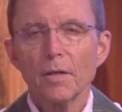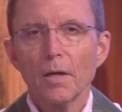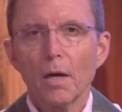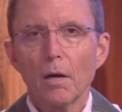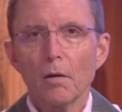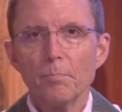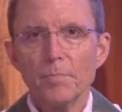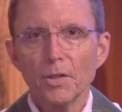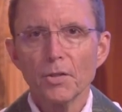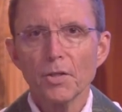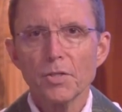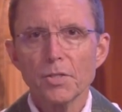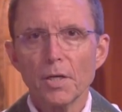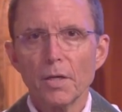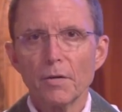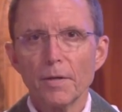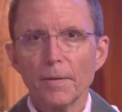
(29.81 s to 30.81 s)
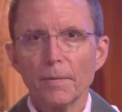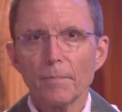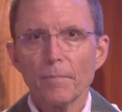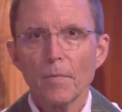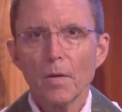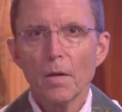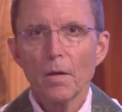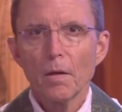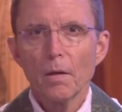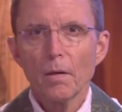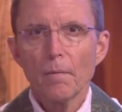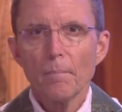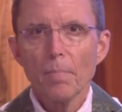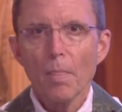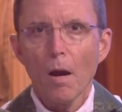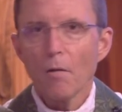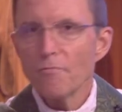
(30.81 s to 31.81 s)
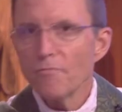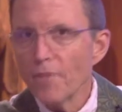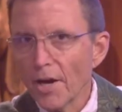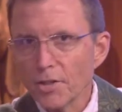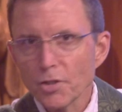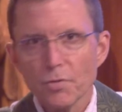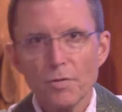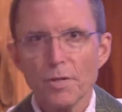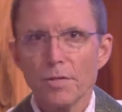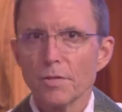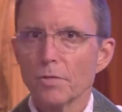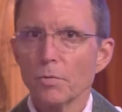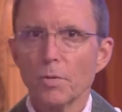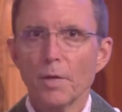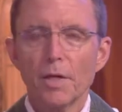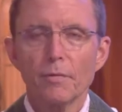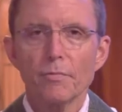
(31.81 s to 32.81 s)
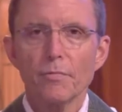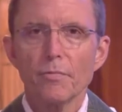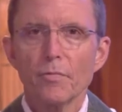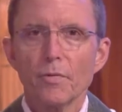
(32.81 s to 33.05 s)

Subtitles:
our military, our veterans who have